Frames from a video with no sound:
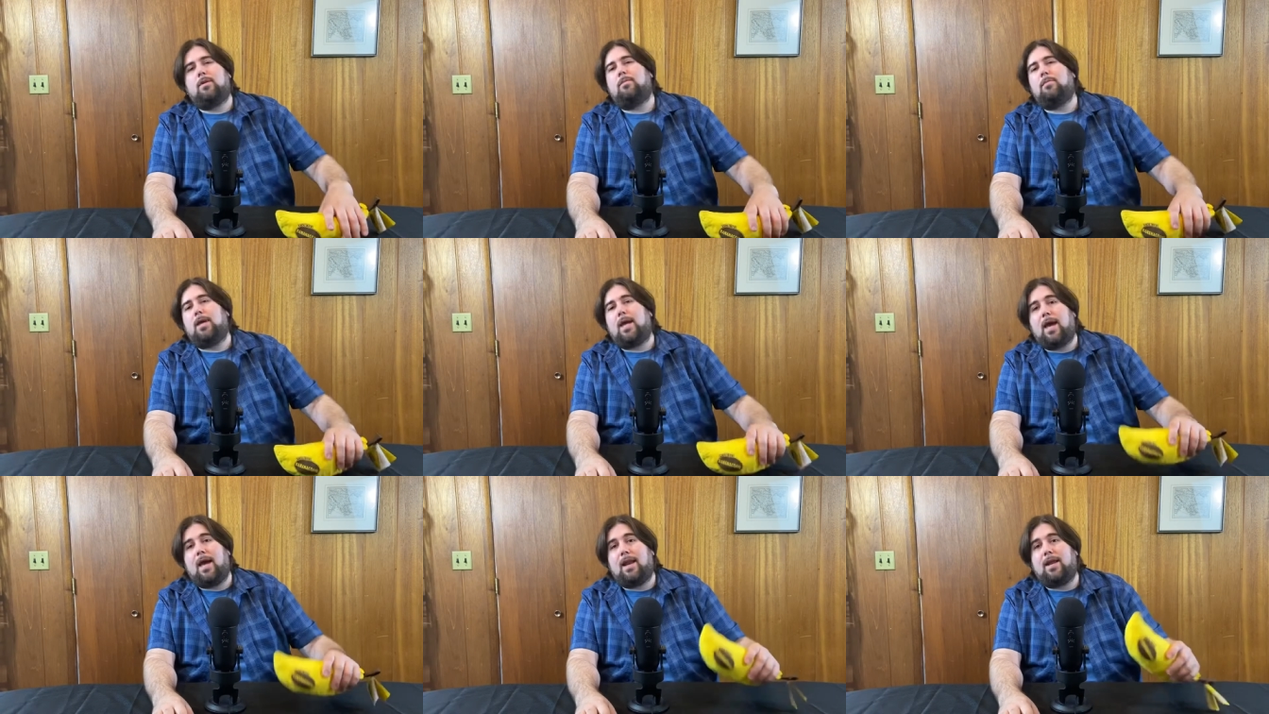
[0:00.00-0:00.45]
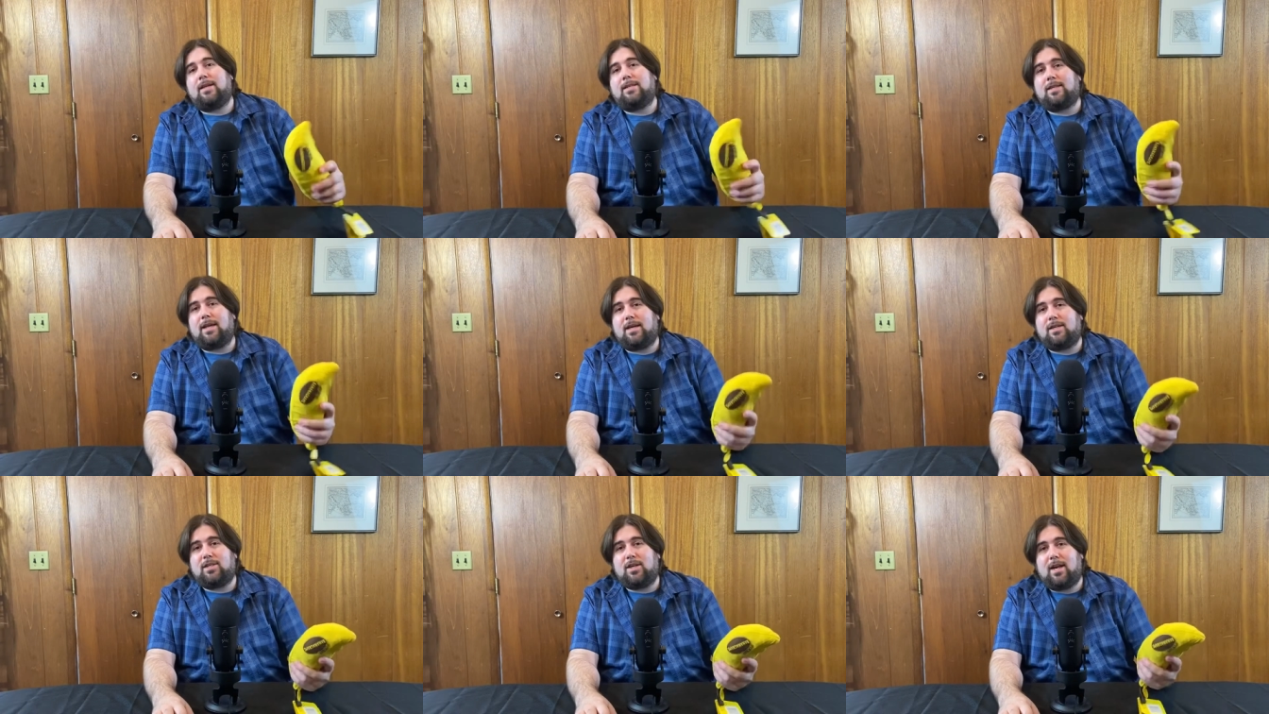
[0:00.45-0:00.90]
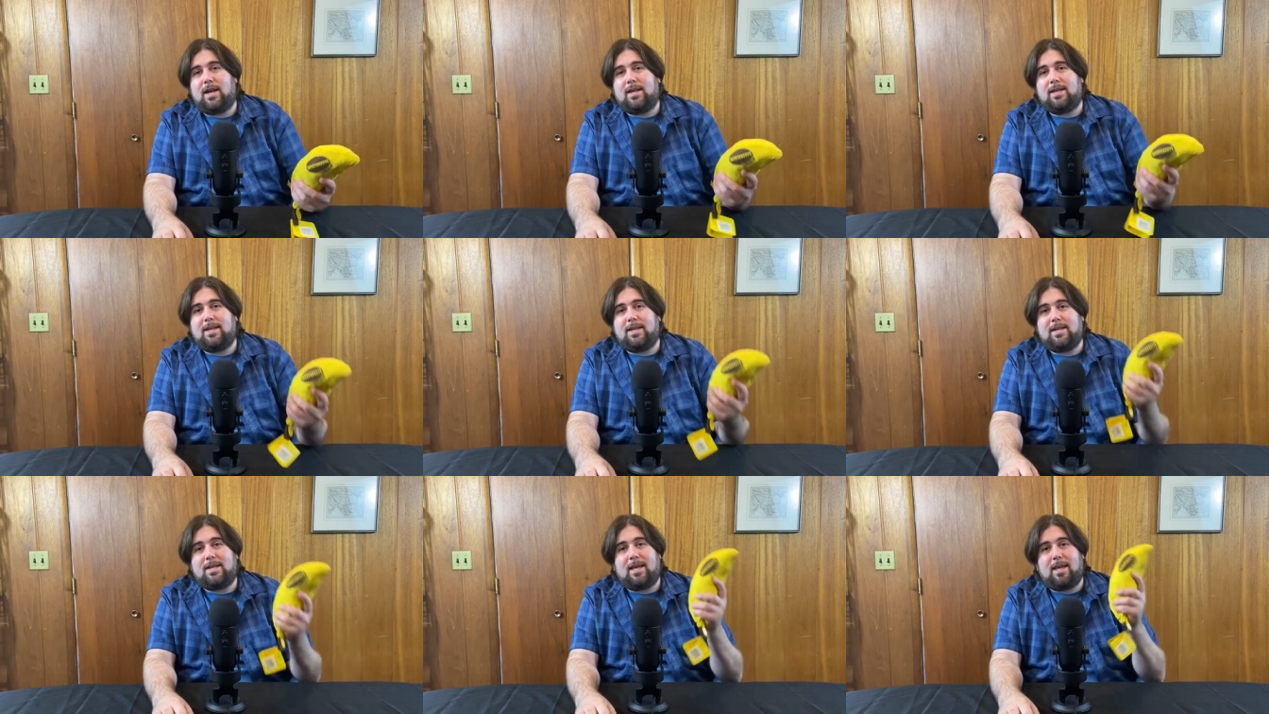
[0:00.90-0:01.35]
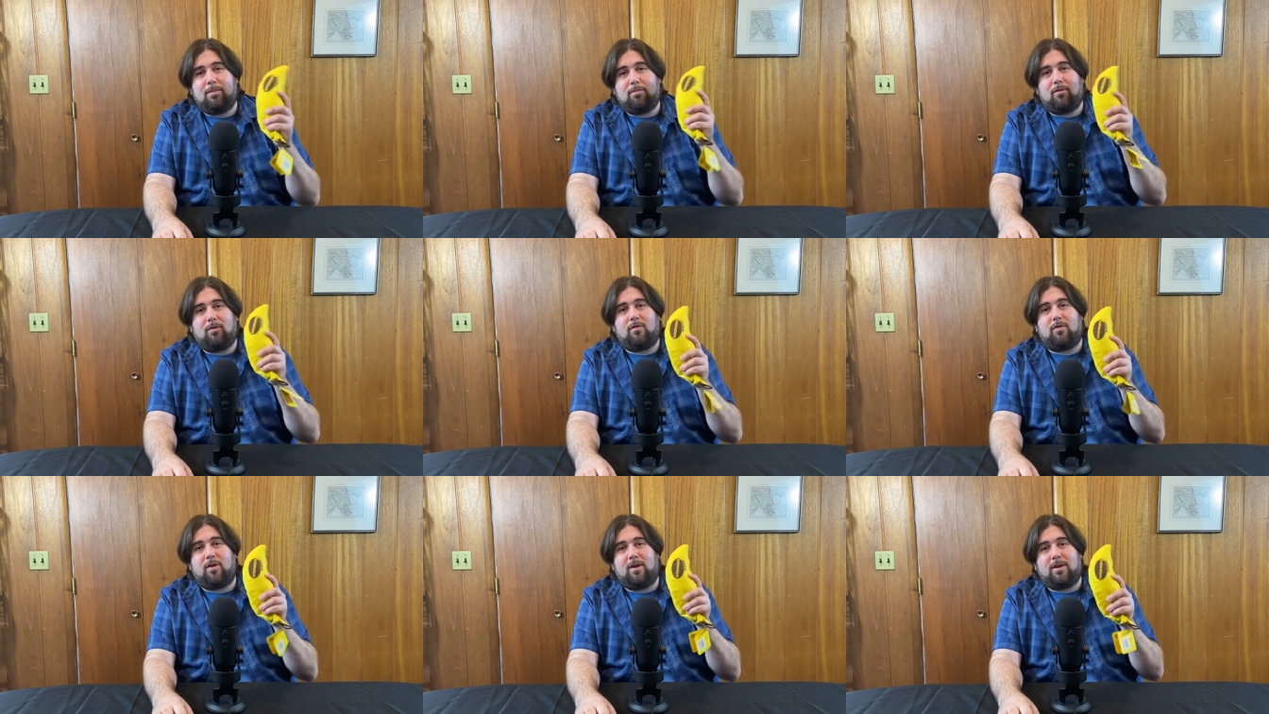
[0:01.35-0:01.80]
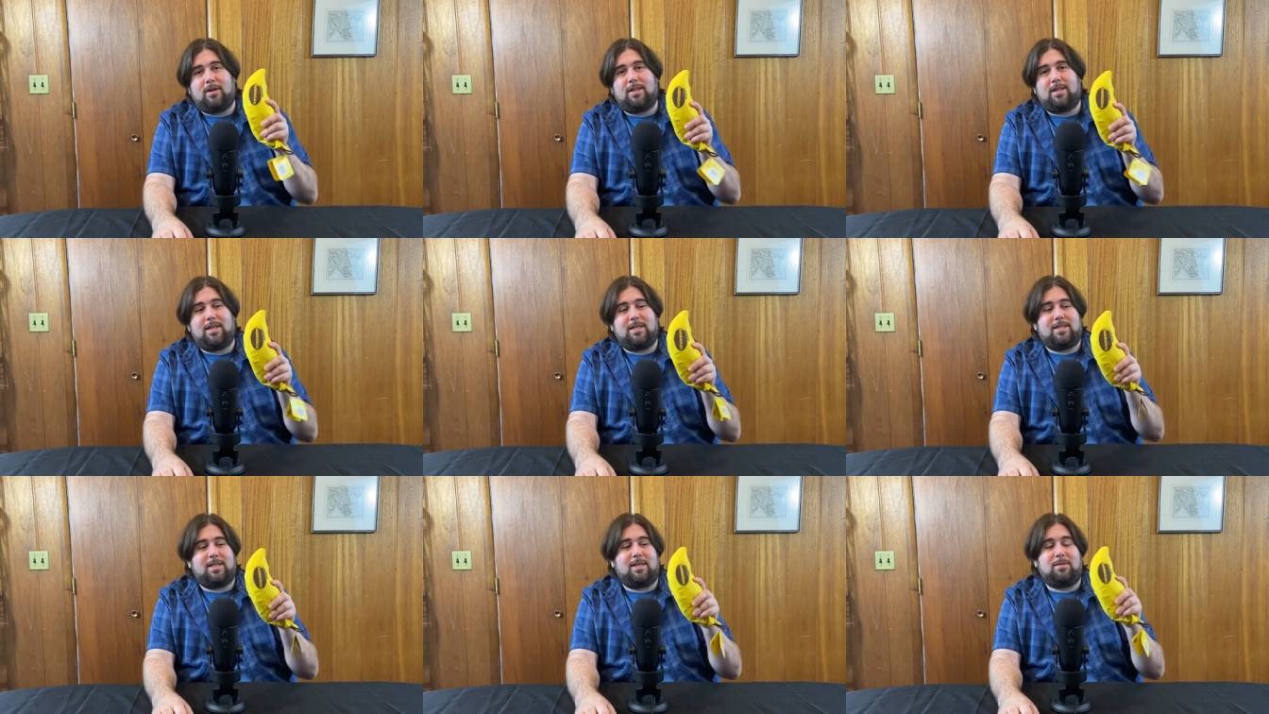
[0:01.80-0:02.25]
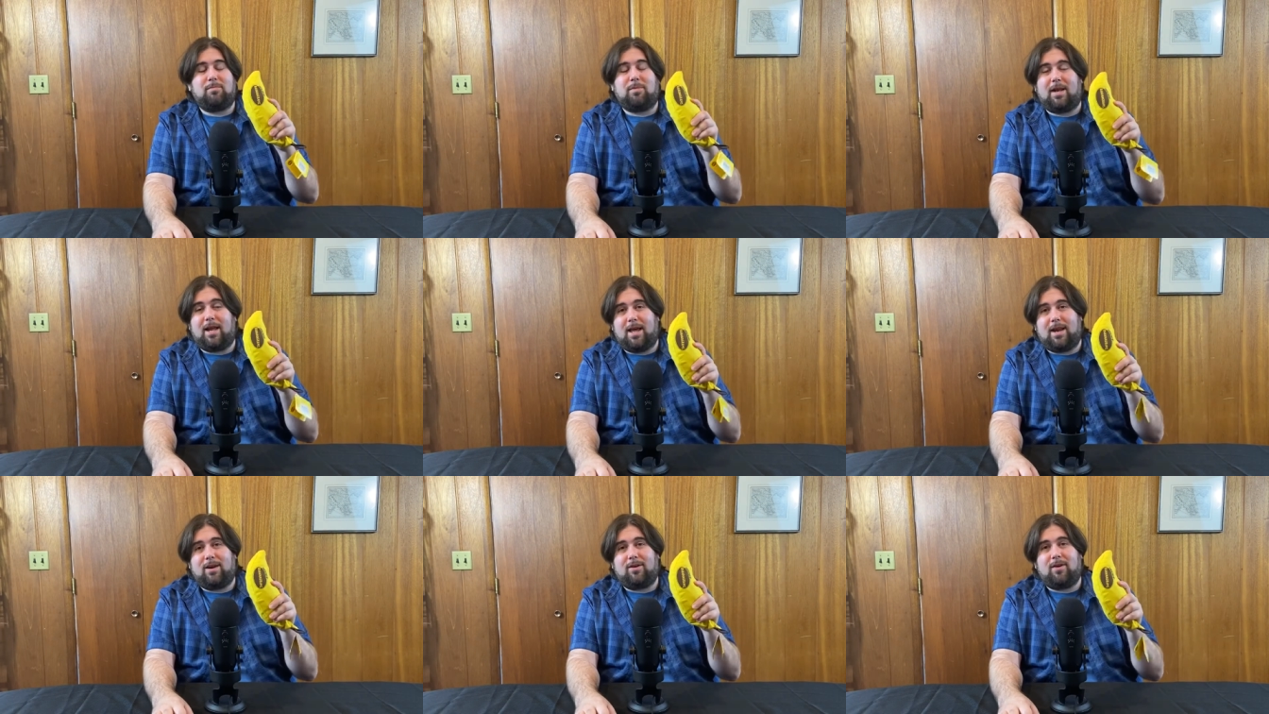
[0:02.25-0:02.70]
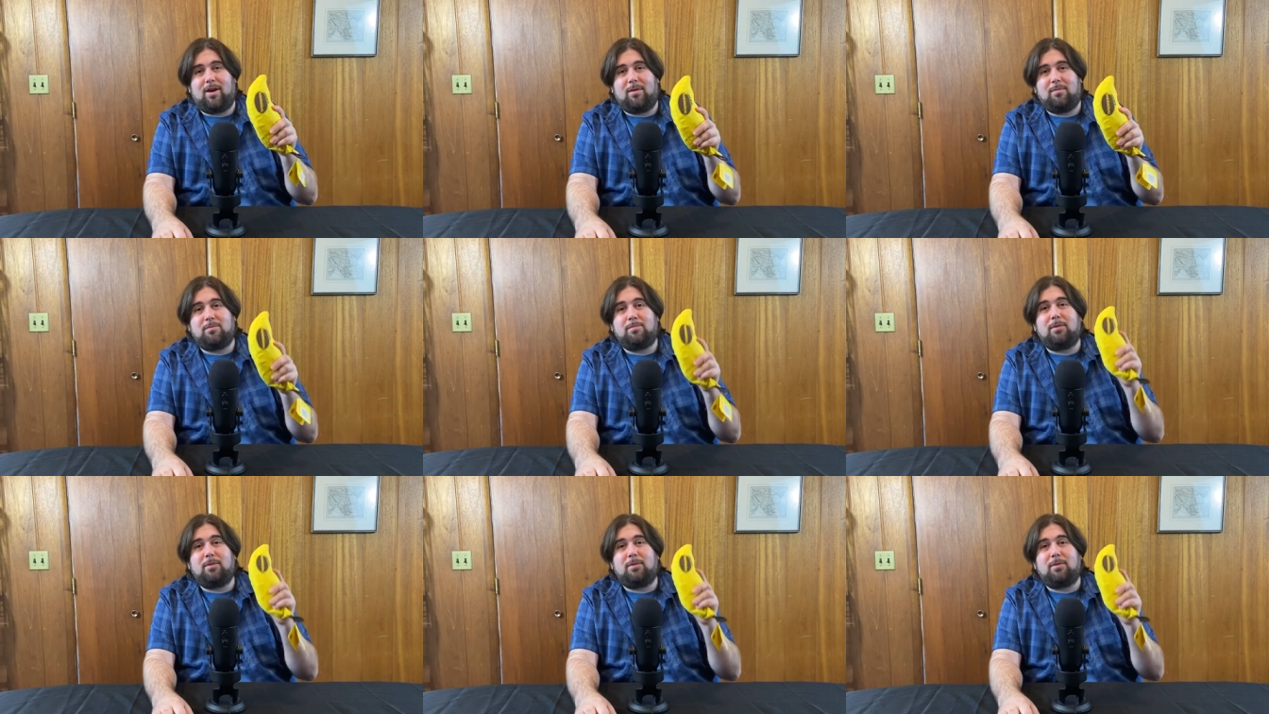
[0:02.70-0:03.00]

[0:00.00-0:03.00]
the mechanics section, I did keep referring to this as bananagrams,